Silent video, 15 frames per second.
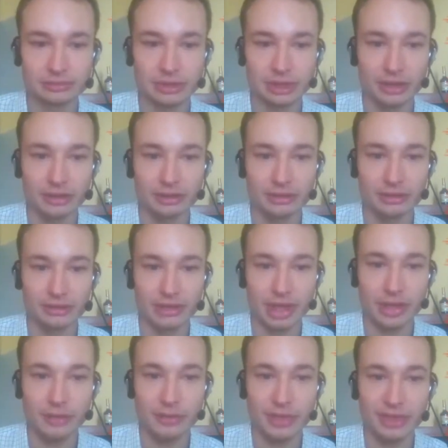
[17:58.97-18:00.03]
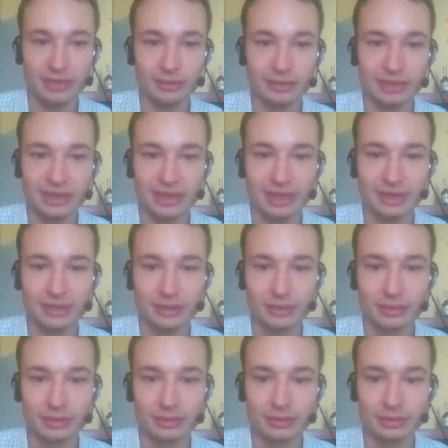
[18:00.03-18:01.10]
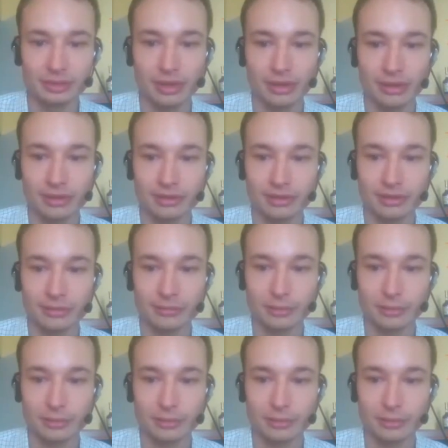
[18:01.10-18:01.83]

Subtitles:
And the hoplites will start to hurt a lot.